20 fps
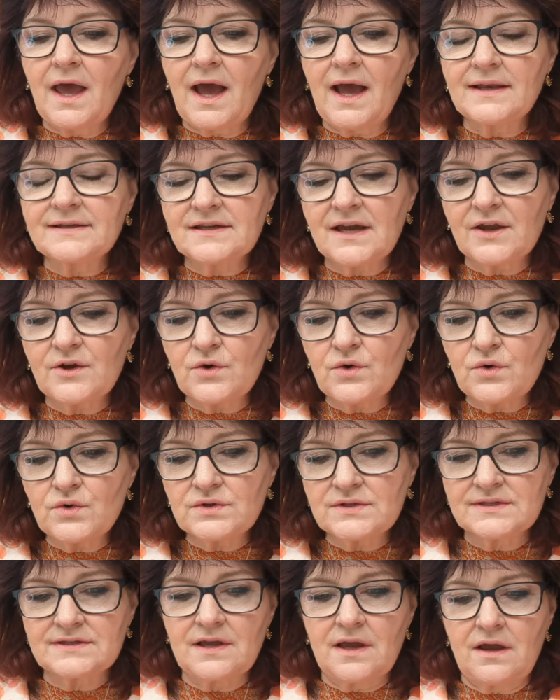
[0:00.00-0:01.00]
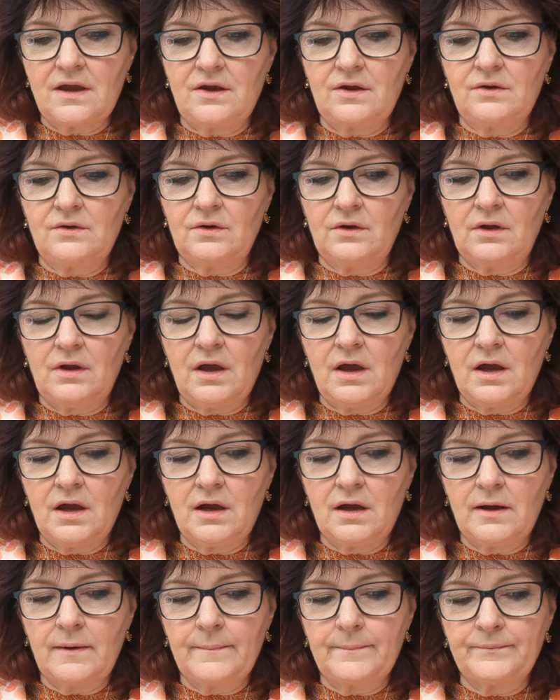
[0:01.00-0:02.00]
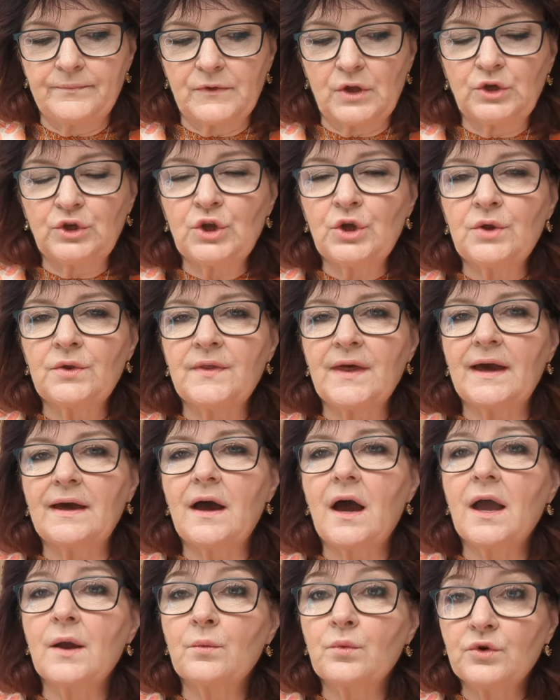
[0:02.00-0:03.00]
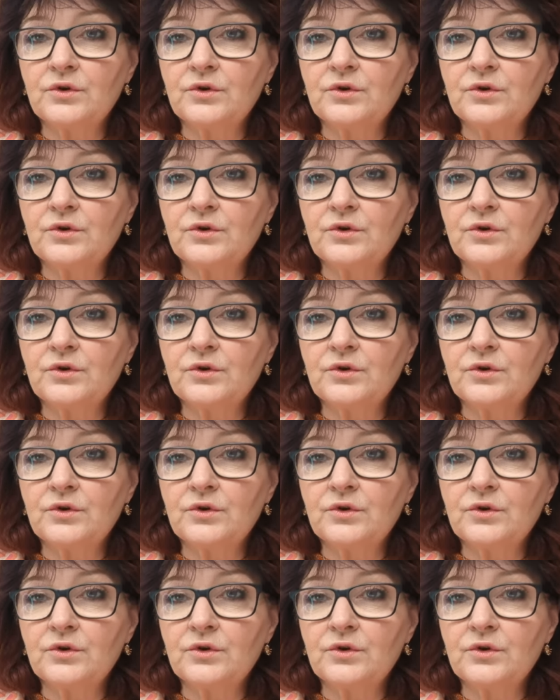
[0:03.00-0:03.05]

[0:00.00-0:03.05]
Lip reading: And I also knew that I